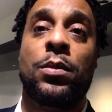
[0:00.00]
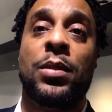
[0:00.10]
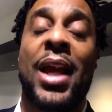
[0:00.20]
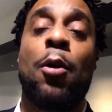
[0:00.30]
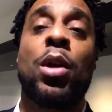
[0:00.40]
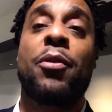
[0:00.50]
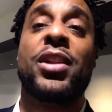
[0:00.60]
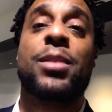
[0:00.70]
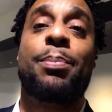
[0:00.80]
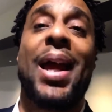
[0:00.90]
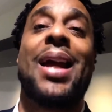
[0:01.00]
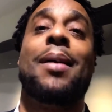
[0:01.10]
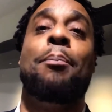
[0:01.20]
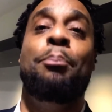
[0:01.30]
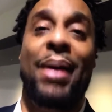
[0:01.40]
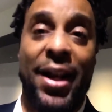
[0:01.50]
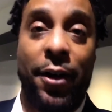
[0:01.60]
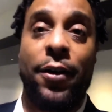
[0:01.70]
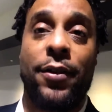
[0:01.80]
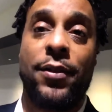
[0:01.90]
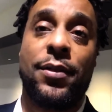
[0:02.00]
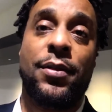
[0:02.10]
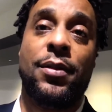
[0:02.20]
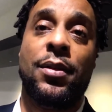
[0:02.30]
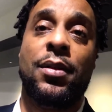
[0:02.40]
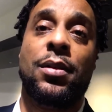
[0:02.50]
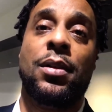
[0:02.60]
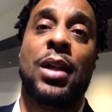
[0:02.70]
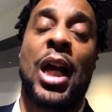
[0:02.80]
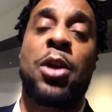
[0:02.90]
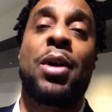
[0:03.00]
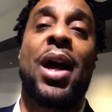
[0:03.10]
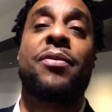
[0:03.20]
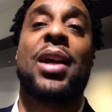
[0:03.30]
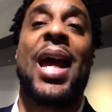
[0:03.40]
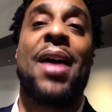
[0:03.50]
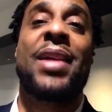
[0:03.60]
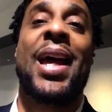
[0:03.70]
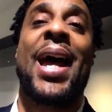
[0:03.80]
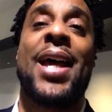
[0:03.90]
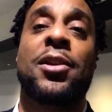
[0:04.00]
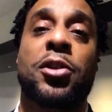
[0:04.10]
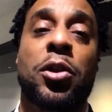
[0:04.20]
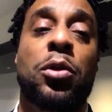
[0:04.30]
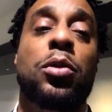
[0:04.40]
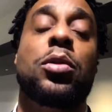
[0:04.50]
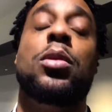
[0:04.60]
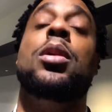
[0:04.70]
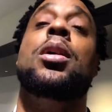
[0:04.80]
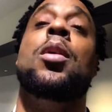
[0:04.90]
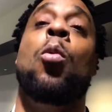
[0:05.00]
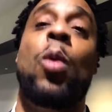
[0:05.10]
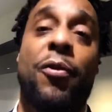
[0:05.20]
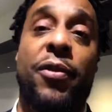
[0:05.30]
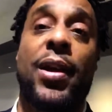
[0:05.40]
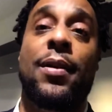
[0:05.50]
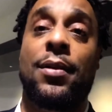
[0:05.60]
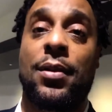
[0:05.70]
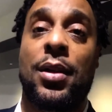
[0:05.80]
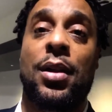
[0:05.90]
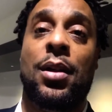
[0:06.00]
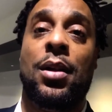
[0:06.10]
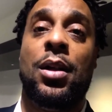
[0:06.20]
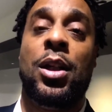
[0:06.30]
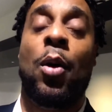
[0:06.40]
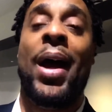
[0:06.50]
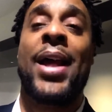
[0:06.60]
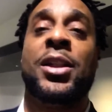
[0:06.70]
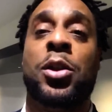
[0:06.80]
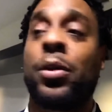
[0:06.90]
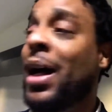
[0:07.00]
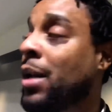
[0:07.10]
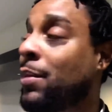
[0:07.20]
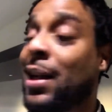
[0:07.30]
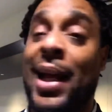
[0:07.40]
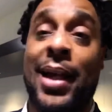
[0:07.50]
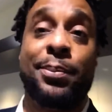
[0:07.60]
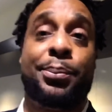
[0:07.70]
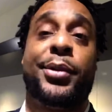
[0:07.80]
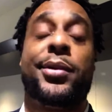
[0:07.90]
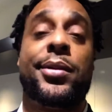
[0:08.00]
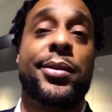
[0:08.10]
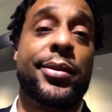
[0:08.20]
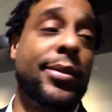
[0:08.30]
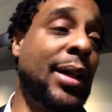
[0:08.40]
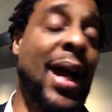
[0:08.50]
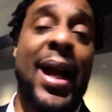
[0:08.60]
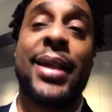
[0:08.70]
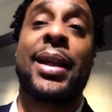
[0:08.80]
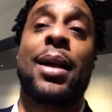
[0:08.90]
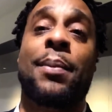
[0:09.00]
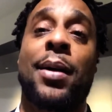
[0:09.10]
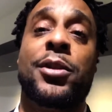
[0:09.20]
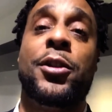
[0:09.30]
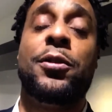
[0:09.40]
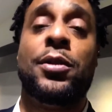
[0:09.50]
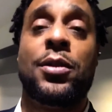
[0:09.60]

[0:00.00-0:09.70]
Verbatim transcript: They only respect better. And you have to have that attitude with it. Your attitude got to be like, Psh, I ain't think about you.